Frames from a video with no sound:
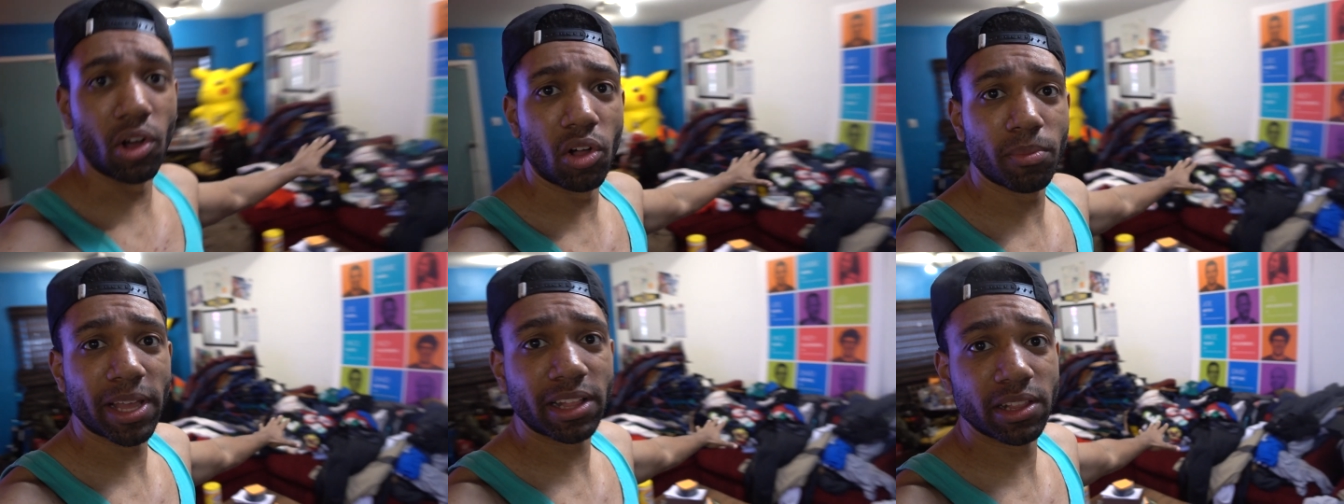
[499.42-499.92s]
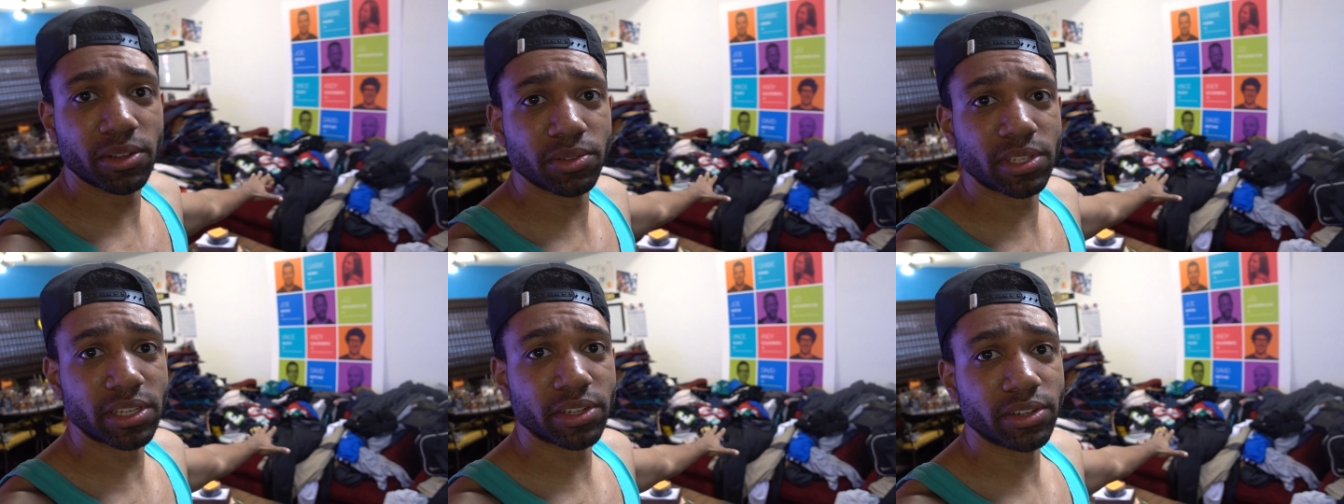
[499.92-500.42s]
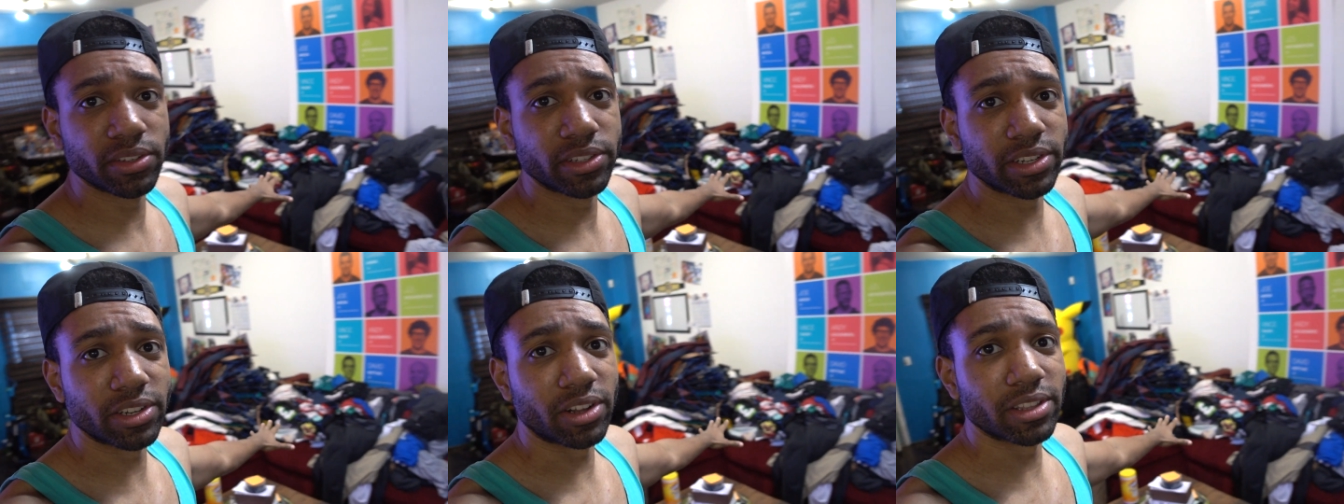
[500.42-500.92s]
all my clothes here.
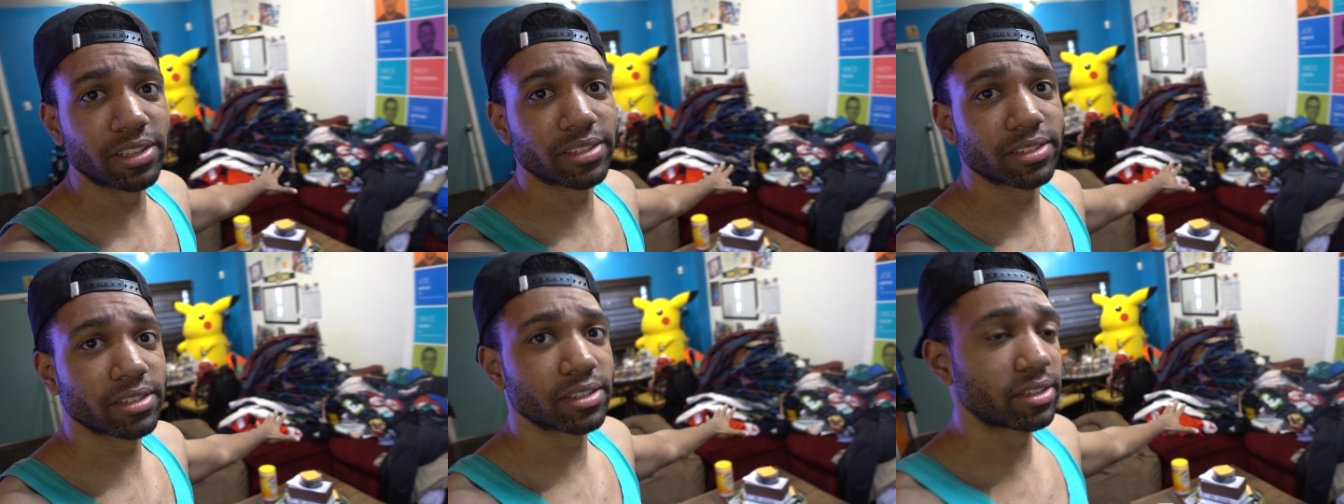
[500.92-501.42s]
Look at all this.